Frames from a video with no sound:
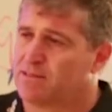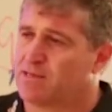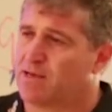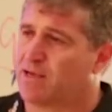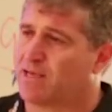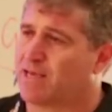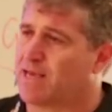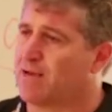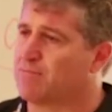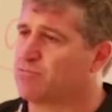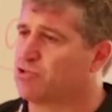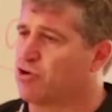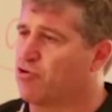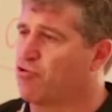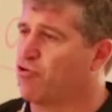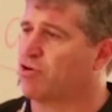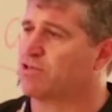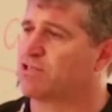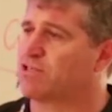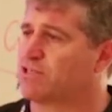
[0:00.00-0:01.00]
So he comes
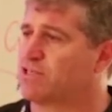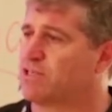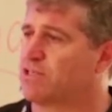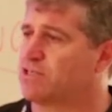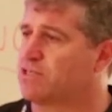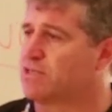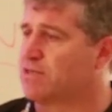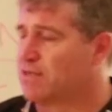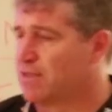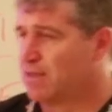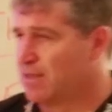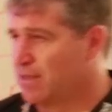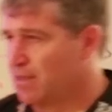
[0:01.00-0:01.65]
across as this